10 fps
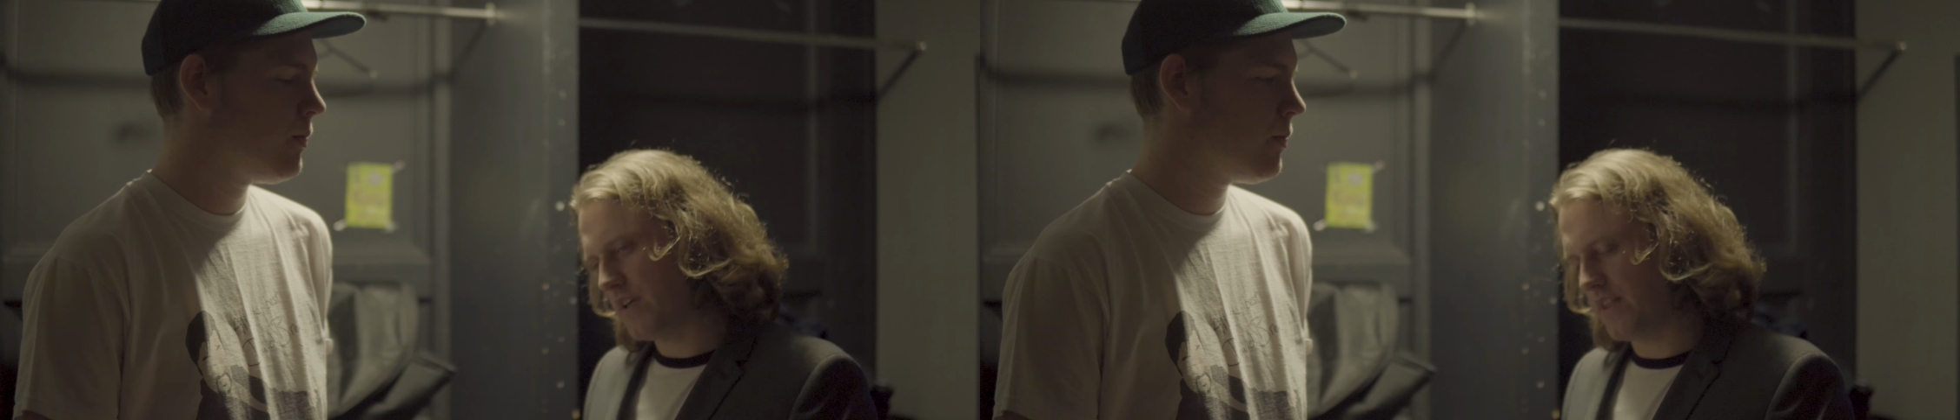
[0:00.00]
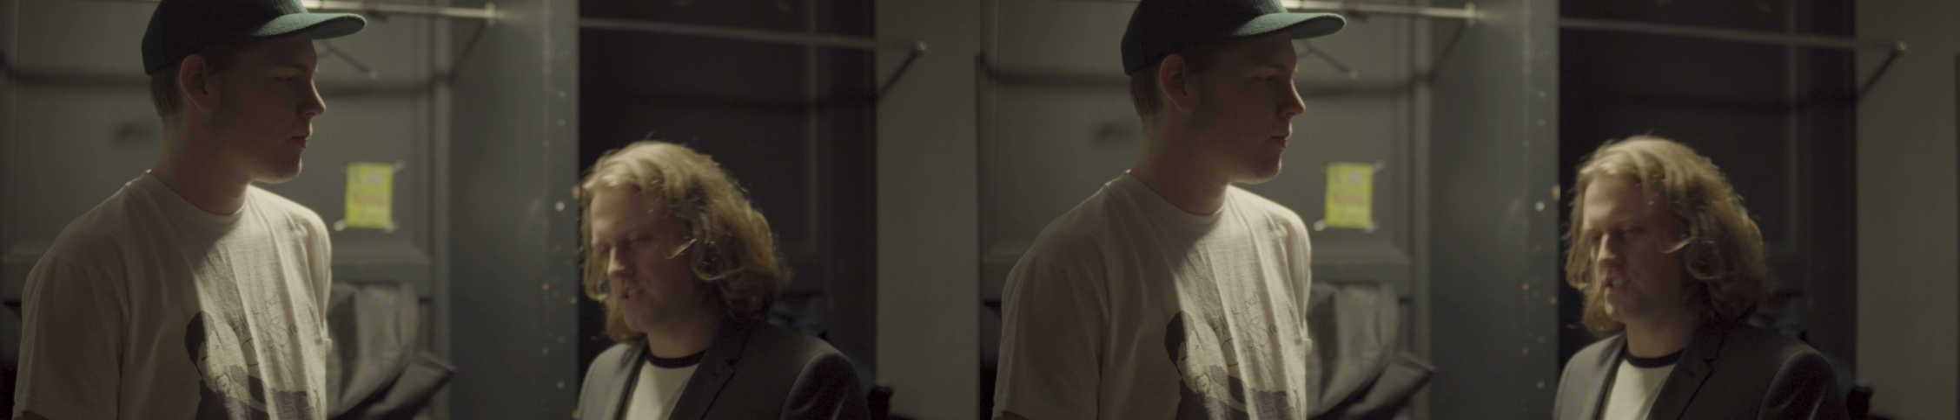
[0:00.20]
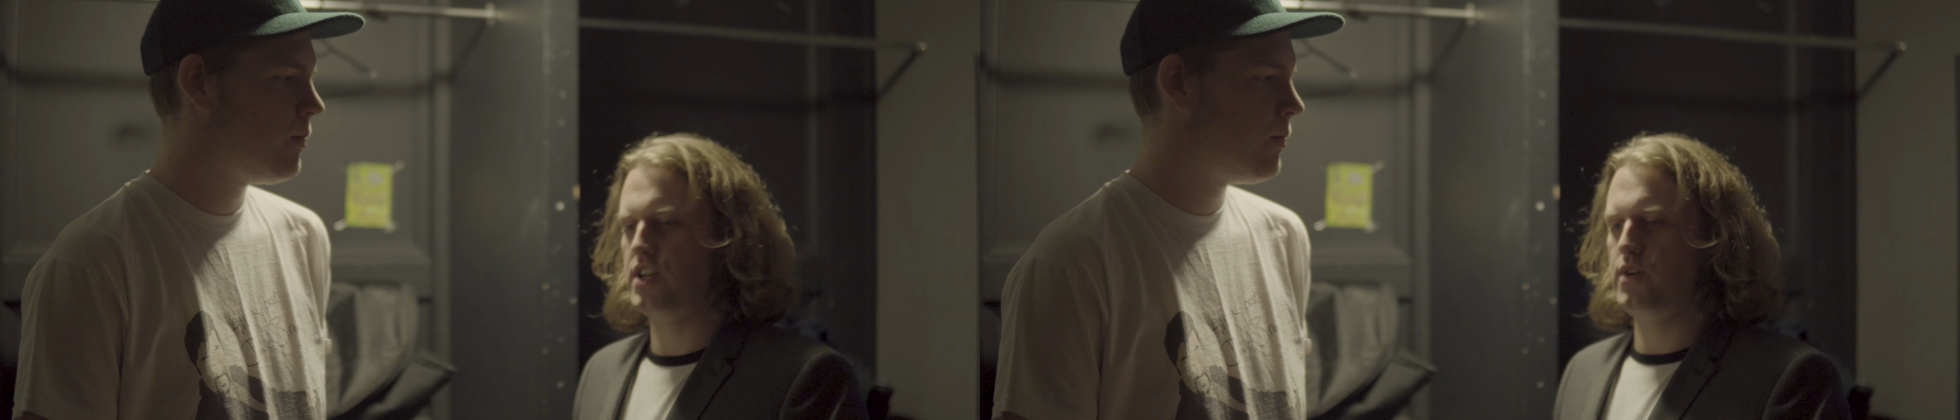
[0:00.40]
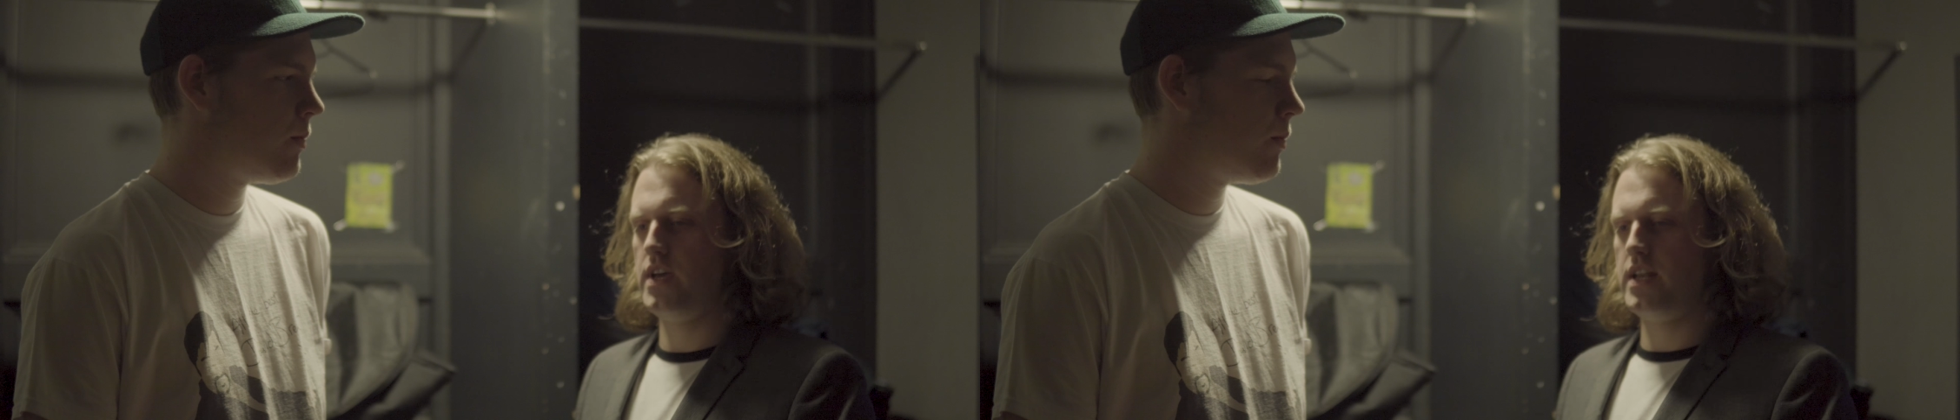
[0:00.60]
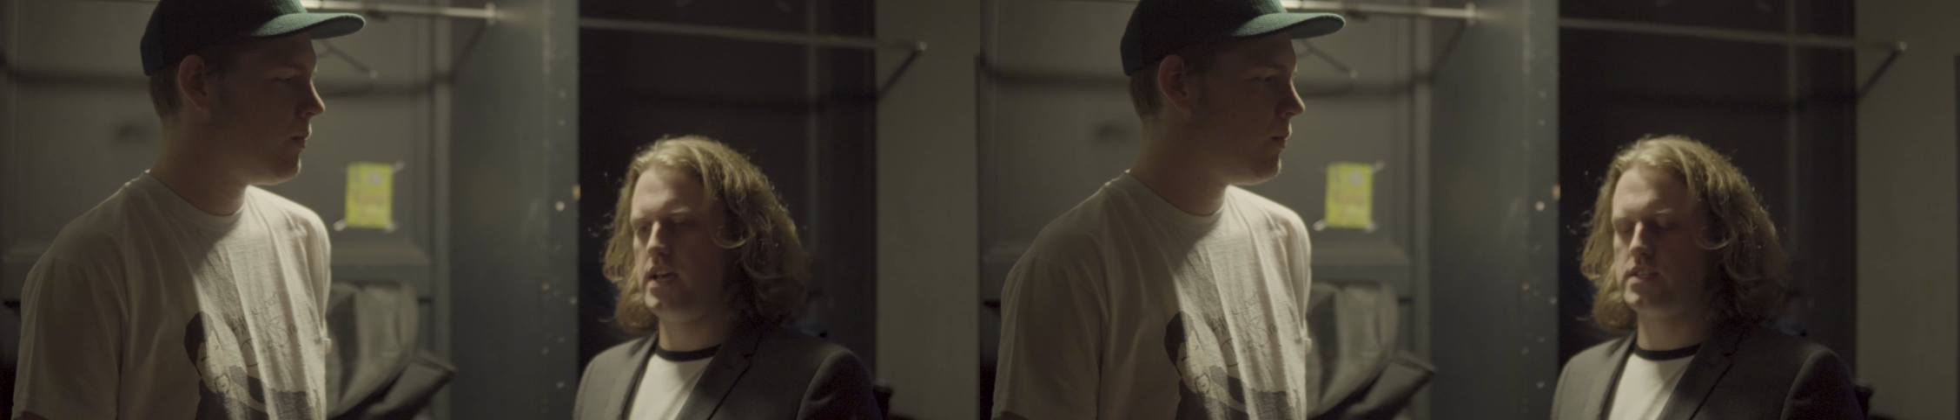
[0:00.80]
I think it's the new
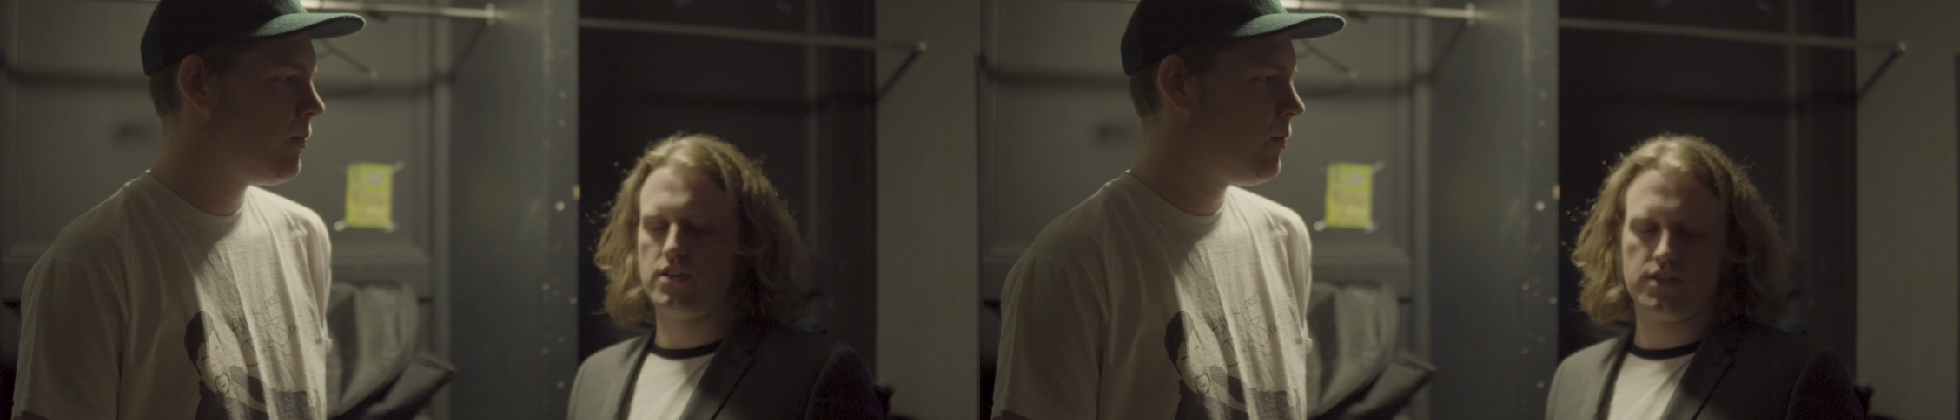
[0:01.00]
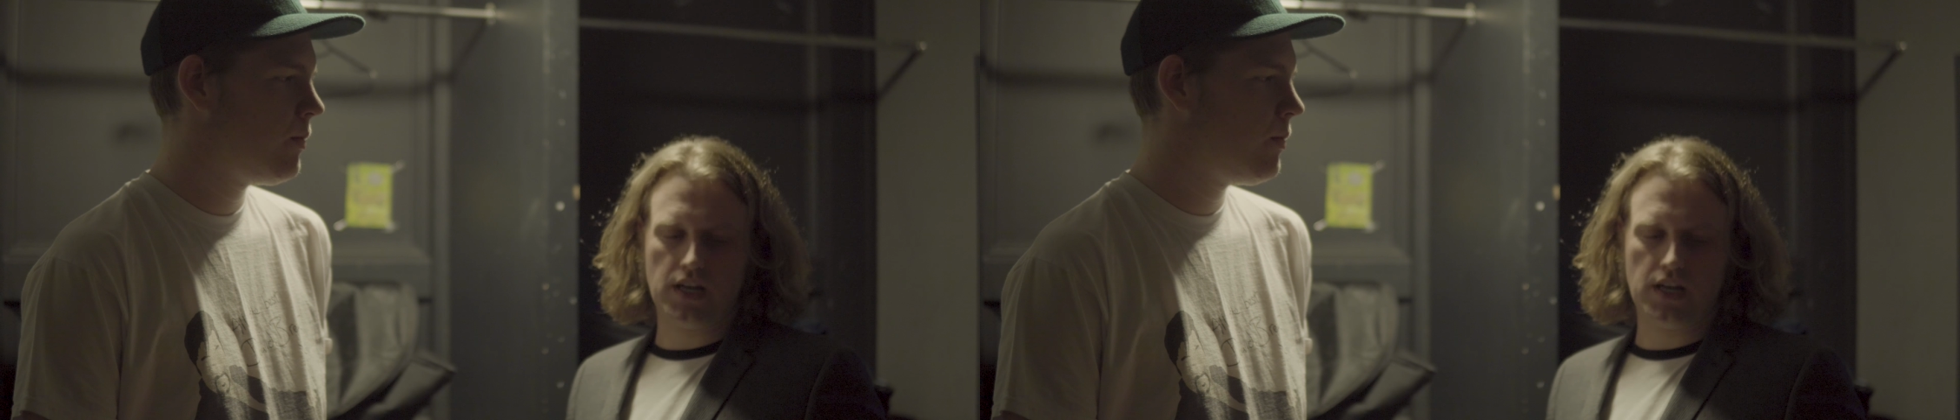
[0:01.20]
year now. It's got